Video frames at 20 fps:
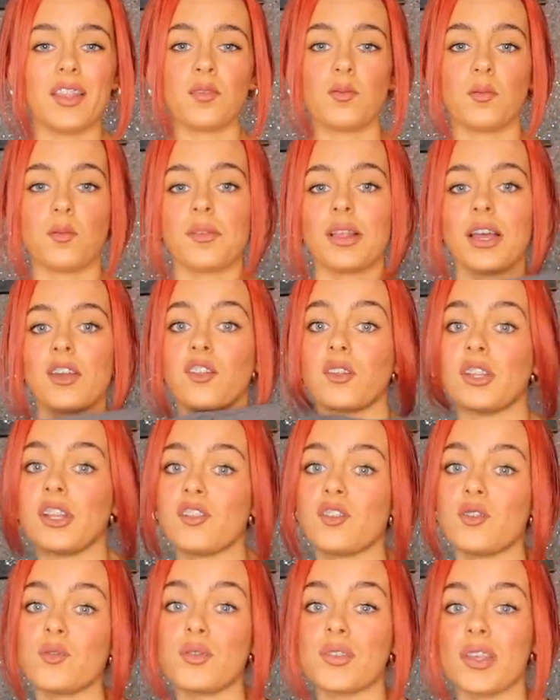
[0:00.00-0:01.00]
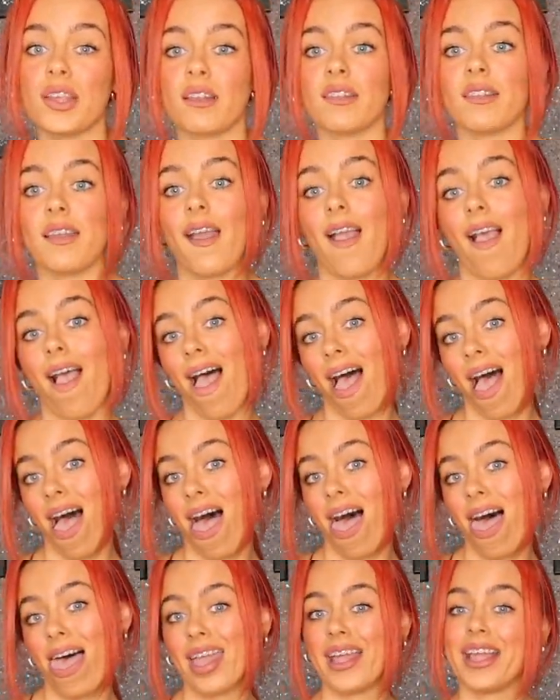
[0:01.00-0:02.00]
this one was actually only $2.60.
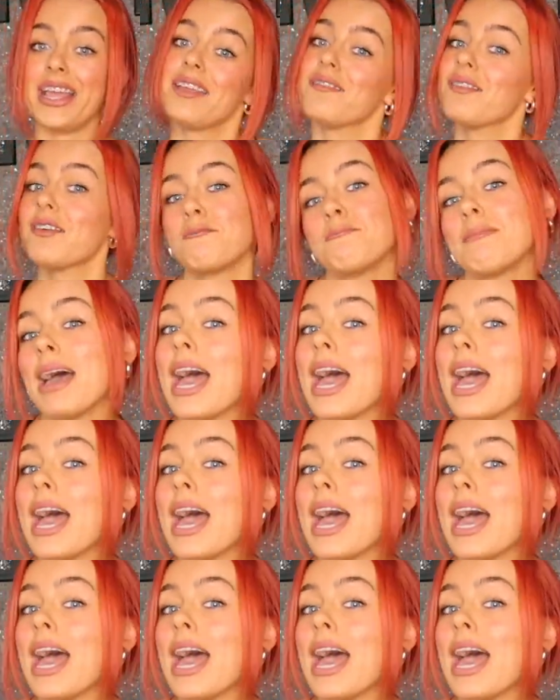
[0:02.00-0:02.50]
Even